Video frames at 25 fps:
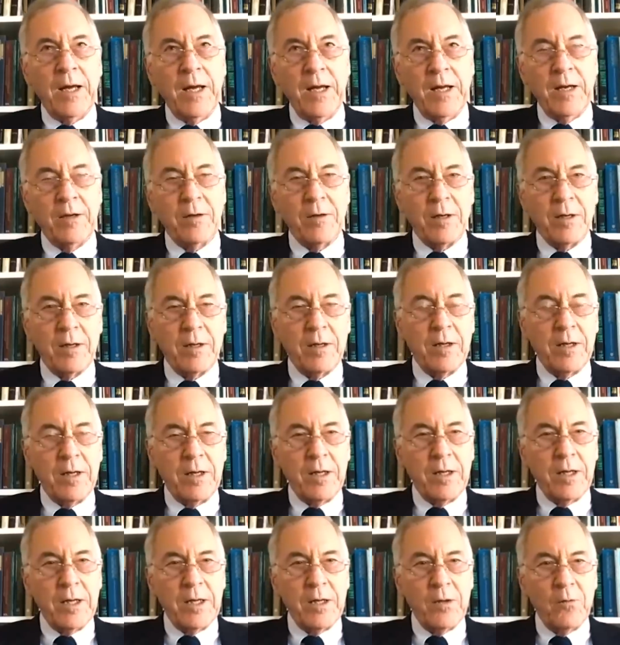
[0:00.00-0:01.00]
And
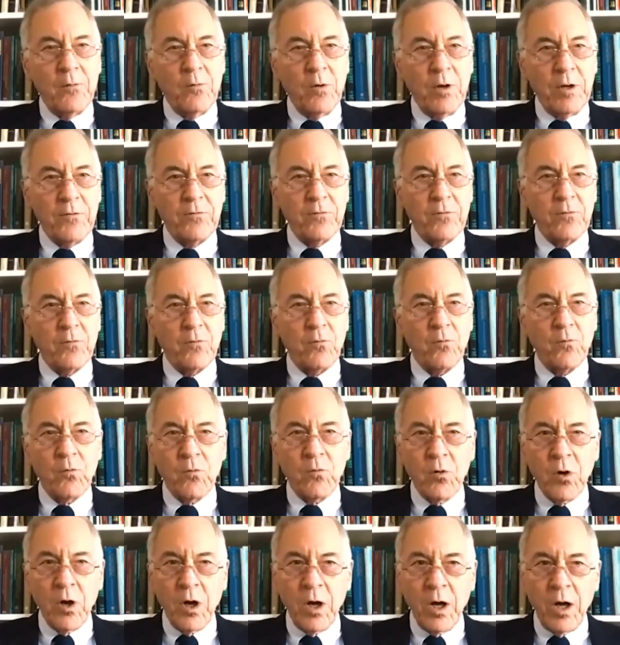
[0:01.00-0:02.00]
he wasn't
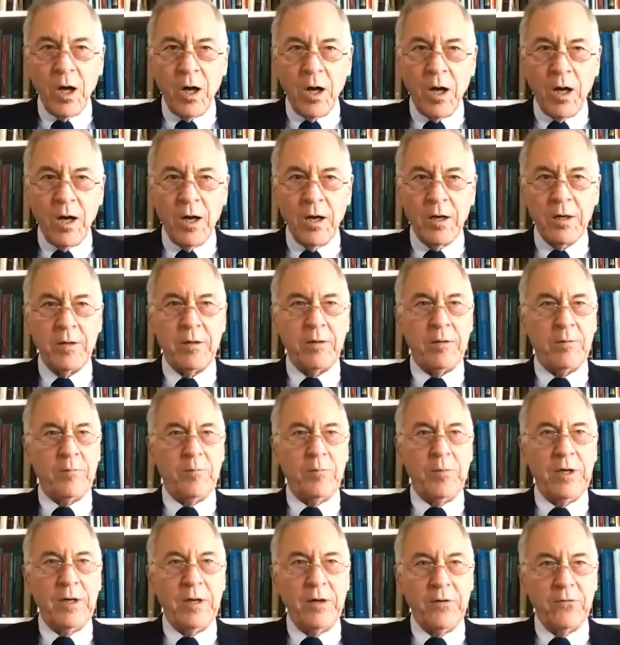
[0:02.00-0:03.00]
wrong
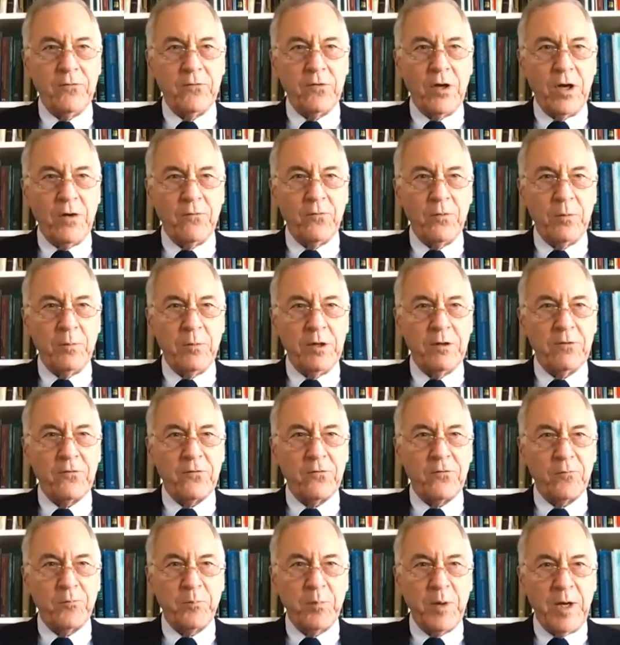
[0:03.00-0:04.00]
because government
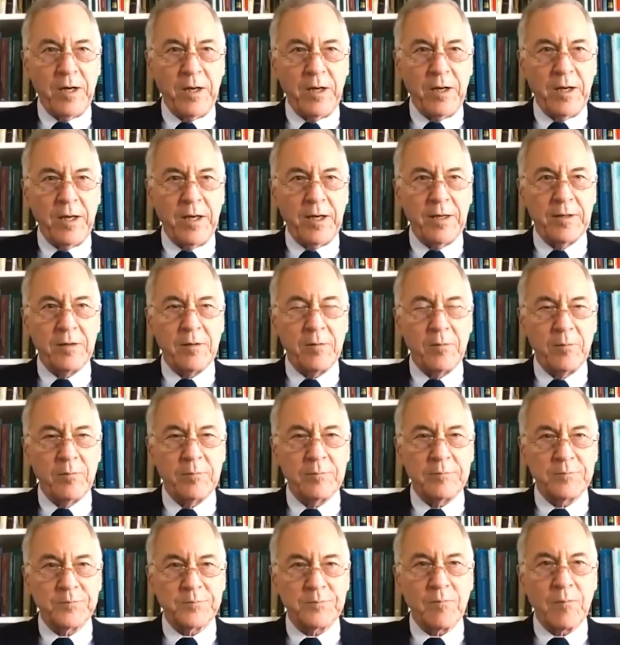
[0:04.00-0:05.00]
spending,
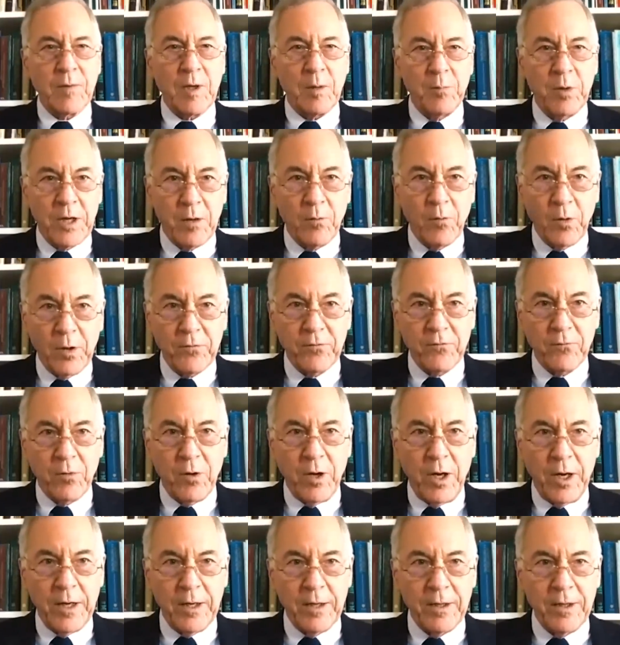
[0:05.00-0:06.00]
but he wasn't
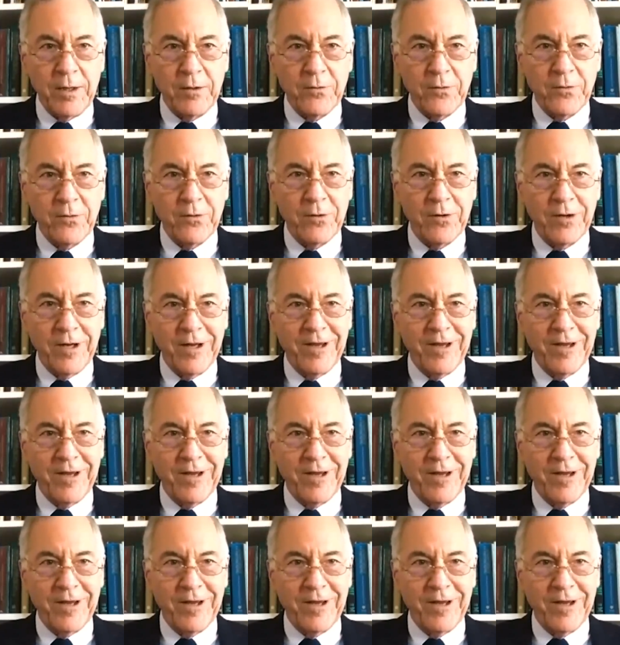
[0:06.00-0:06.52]
right either.